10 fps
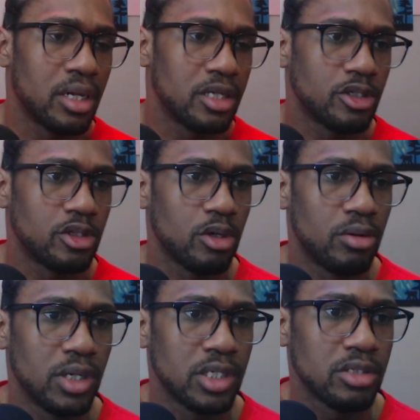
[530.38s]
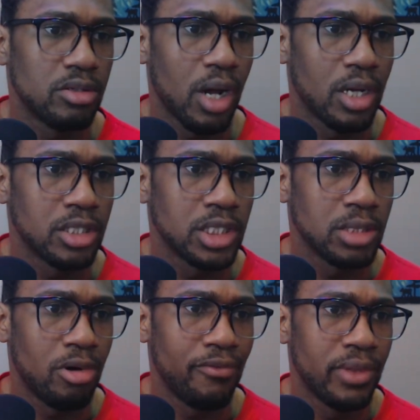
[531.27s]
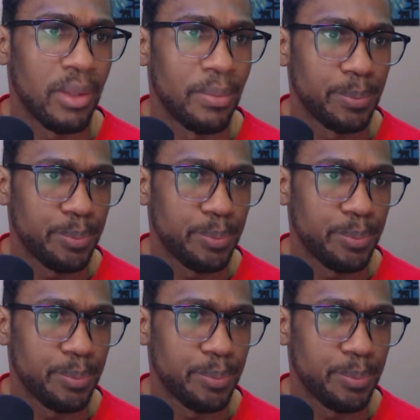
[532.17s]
So let's look at some of them.